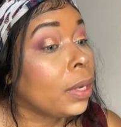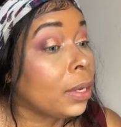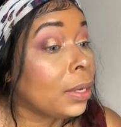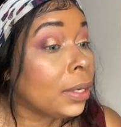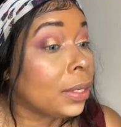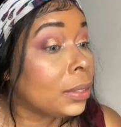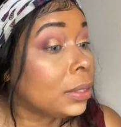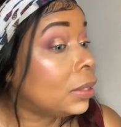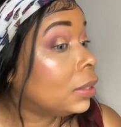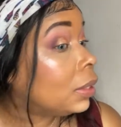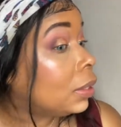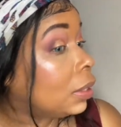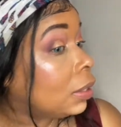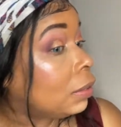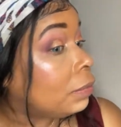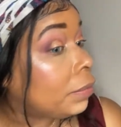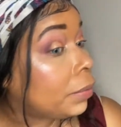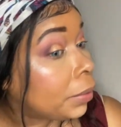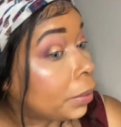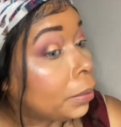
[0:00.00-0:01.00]
it needs to
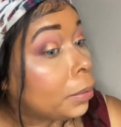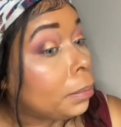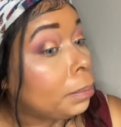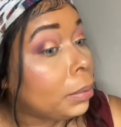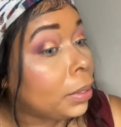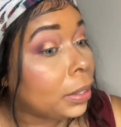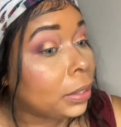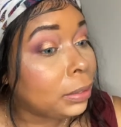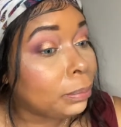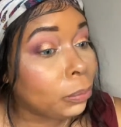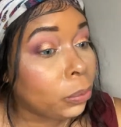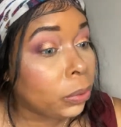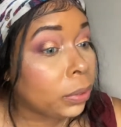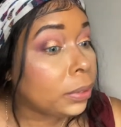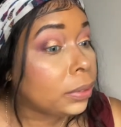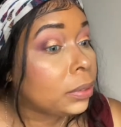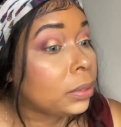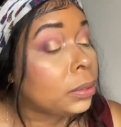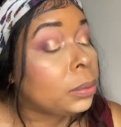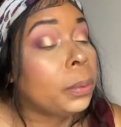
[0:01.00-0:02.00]
give plus more.
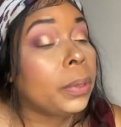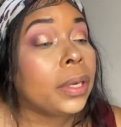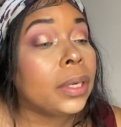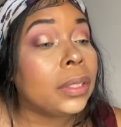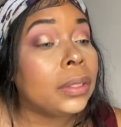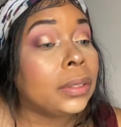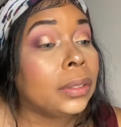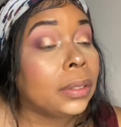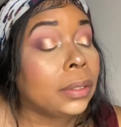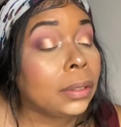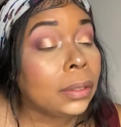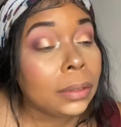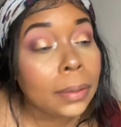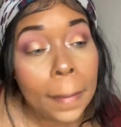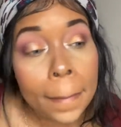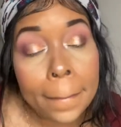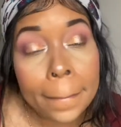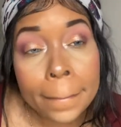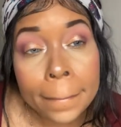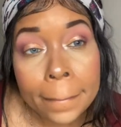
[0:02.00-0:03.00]
This is crazy.
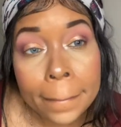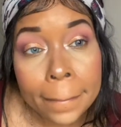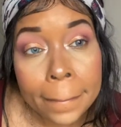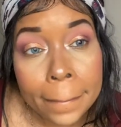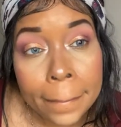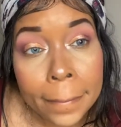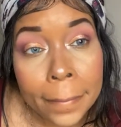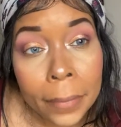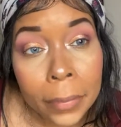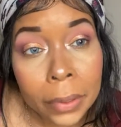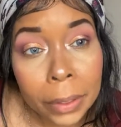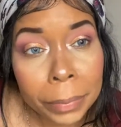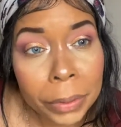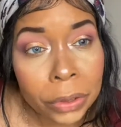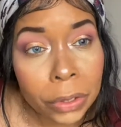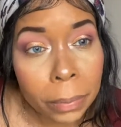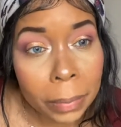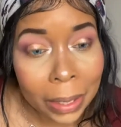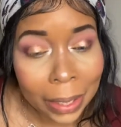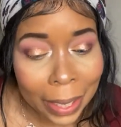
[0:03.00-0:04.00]
Let
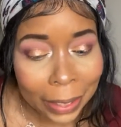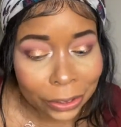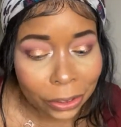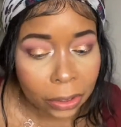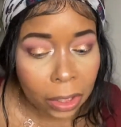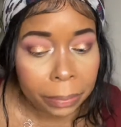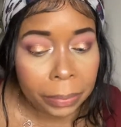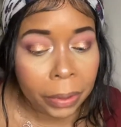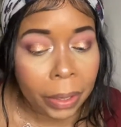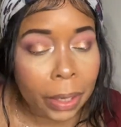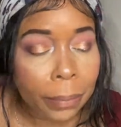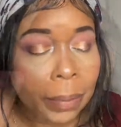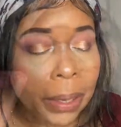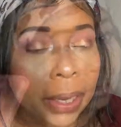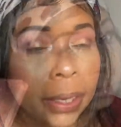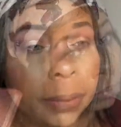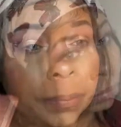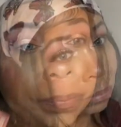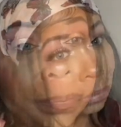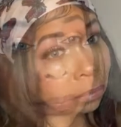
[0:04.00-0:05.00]
me throw my lashes on. I'll be right
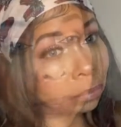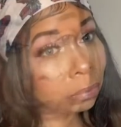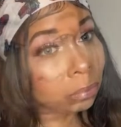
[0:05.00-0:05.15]
back.